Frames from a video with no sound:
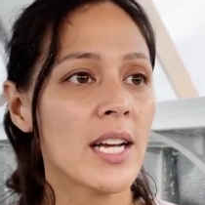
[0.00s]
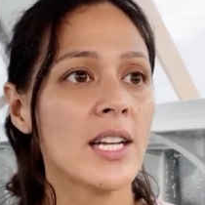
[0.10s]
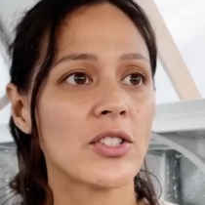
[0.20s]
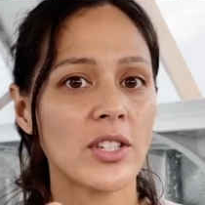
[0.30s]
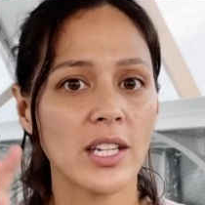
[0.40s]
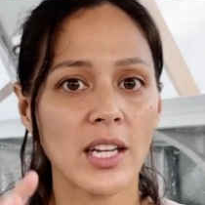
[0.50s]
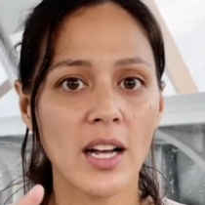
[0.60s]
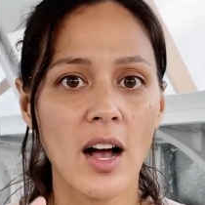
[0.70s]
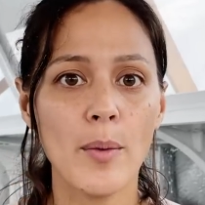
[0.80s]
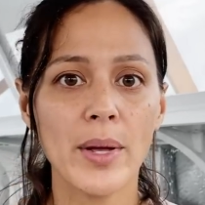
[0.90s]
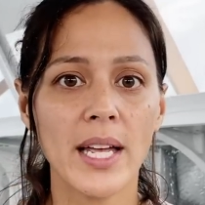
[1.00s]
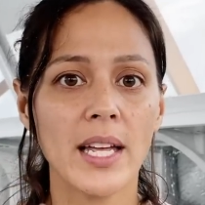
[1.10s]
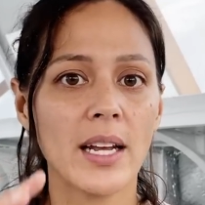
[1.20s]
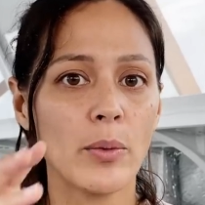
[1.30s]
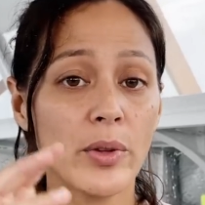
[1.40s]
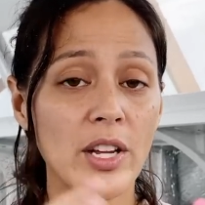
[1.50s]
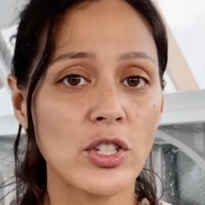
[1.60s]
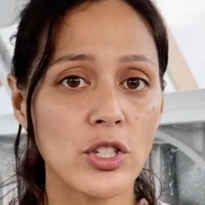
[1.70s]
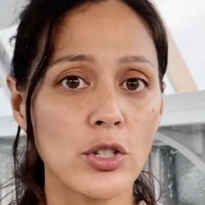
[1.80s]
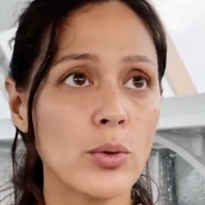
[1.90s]
so they can come in, and when they
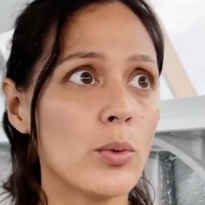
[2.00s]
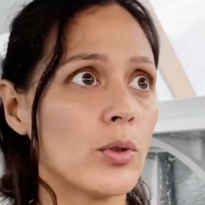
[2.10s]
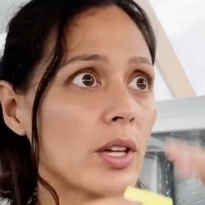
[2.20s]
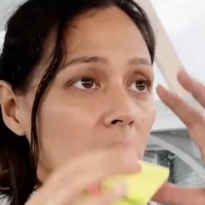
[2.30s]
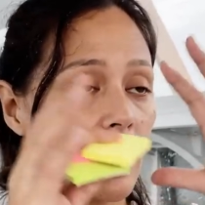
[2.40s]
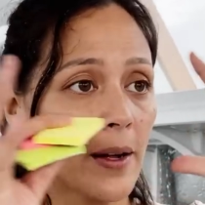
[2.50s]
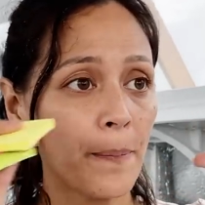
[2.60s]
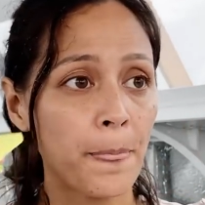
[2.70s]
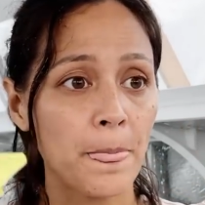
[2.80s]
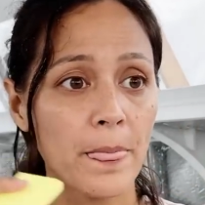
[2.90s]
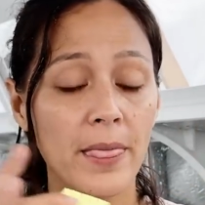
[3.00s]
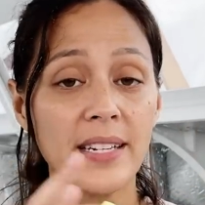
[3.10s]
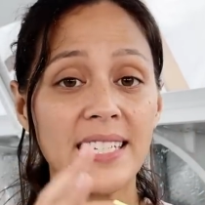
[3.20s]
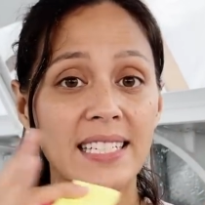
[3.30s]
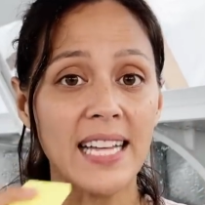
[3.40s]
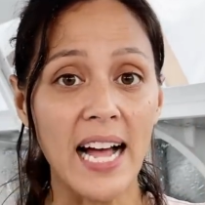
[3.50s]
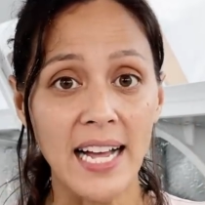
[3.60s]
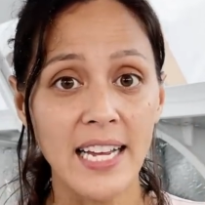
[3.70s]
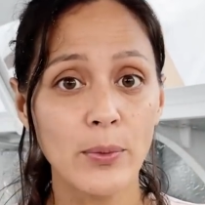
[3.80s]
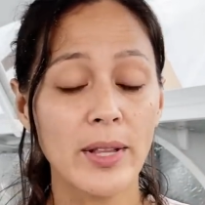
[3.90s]
do the
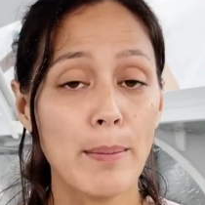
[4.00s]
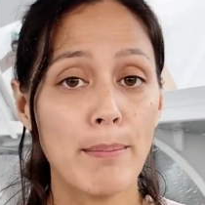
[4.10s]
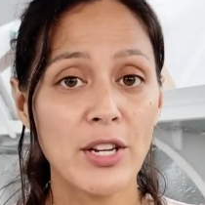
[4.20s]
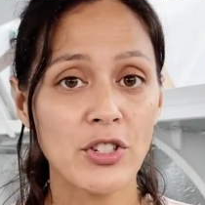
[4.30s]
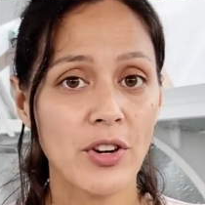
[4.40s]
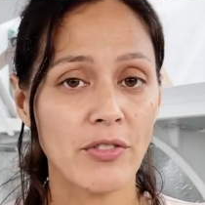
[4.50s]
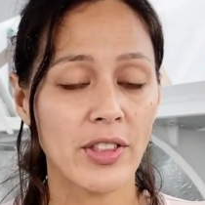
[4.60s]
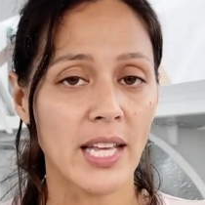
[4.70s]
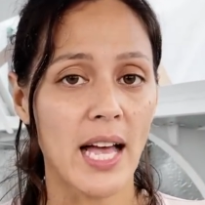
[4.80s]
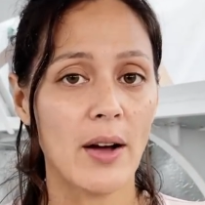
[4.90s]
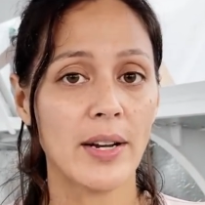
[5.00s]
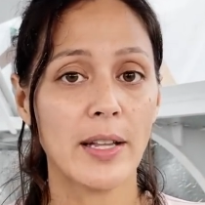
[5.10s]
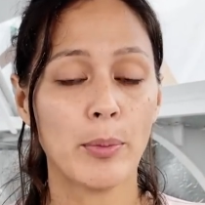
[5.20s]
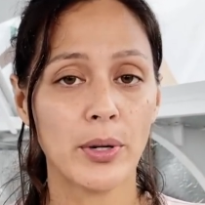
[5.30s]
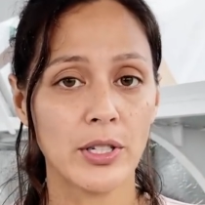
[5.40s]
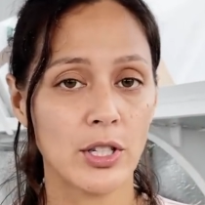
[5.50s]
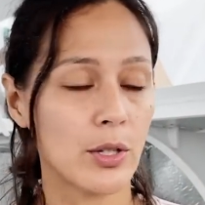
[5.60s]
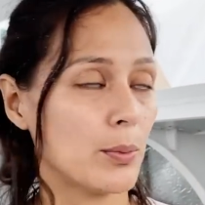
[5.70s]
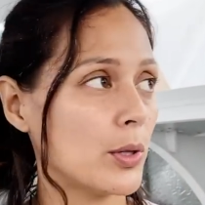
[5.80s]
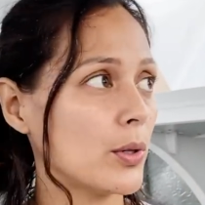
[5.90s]
design, when they measure everything out and they put it into the
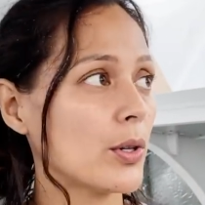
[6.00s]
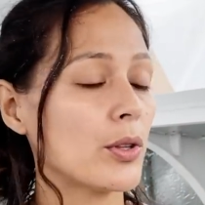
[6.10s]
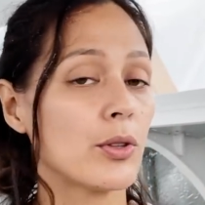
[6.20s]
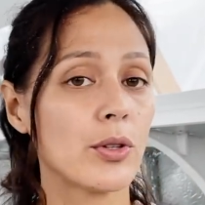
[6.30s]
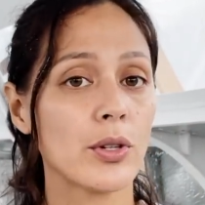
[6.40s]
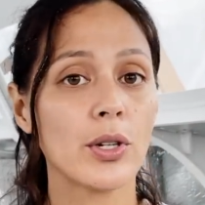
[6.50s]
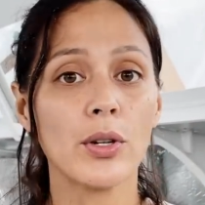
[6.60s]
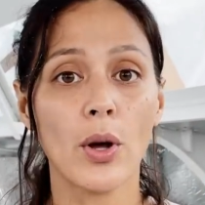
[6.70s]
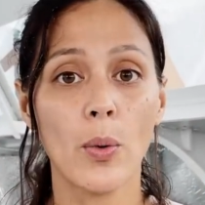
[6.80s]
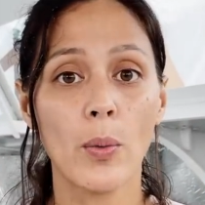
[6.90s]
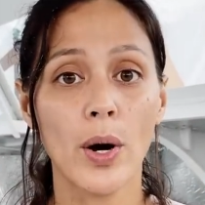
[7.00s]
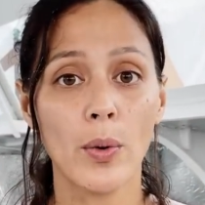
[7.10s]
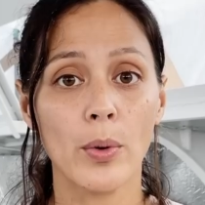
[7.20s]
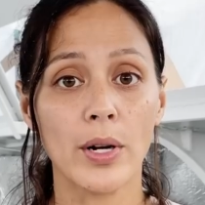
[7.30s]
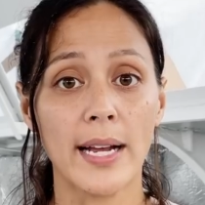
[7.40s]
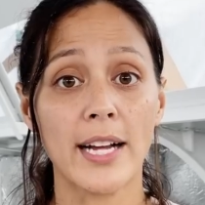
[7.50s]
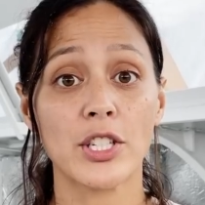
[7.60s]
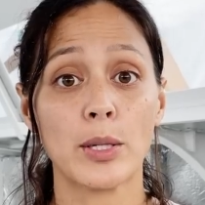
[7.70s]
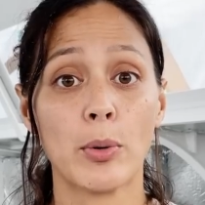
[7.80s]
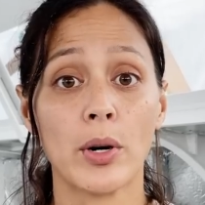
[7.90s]
computer, they're going to know where we're going to
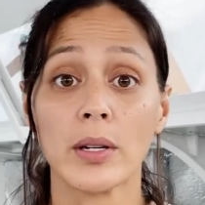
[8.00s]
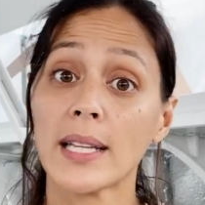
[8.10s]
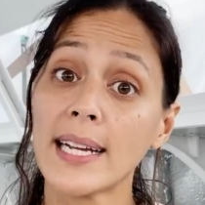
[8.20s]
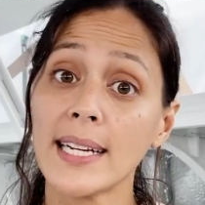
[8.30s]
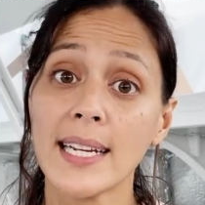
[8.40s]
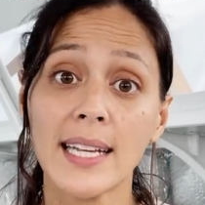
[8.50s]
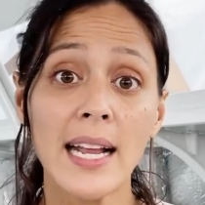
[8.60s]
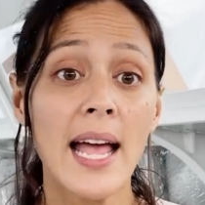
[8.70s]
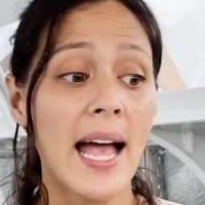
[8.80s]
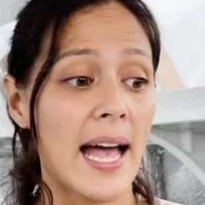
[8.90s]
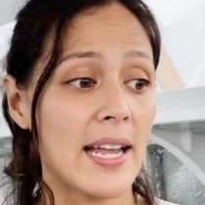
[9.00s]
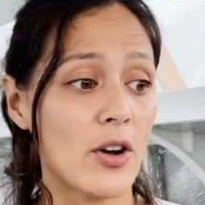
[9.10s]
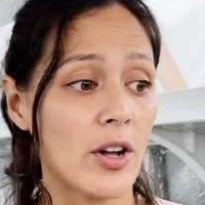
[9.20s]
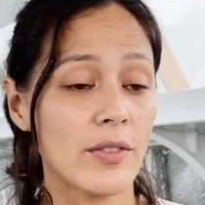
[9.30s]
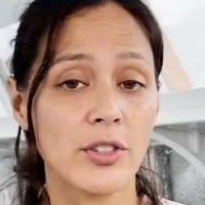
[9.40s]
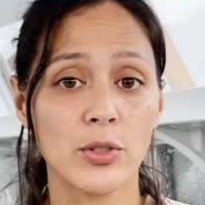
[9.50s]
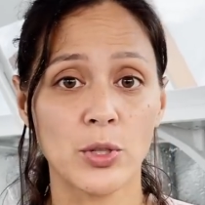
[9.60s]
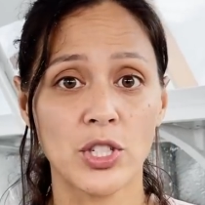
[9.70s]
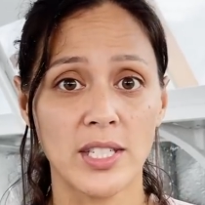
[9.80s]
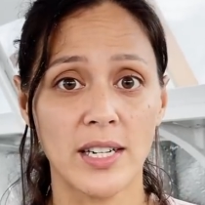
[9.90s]
actually put our lighting and all of our
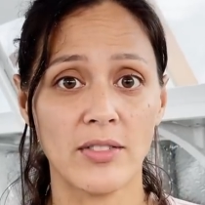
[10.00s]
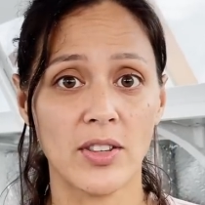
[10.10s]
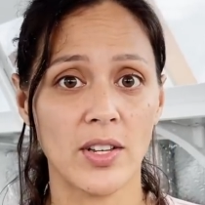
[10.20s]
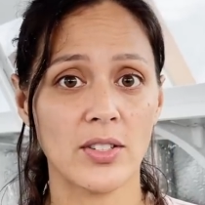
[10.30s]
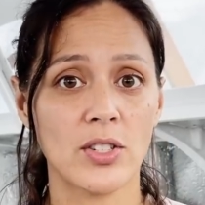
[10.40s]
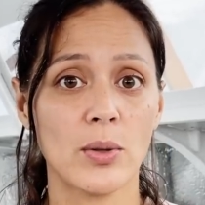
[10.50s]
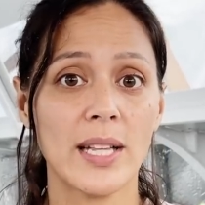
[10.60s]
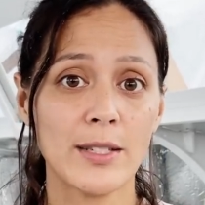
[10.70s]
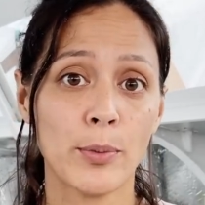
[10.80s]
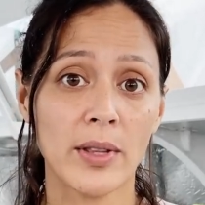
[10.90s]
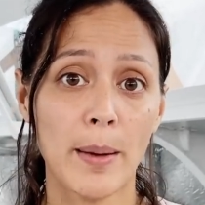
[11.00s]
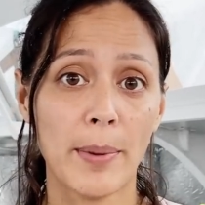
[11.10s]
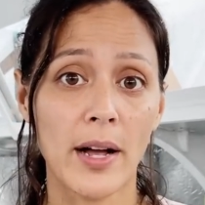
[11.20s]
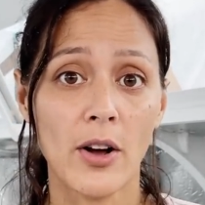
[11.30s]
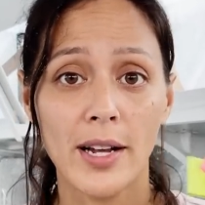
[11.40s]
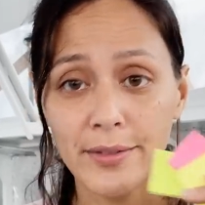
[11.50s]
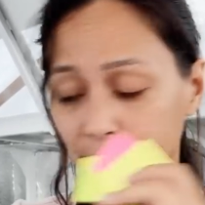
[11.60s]
switches and everything. So let's put that back on.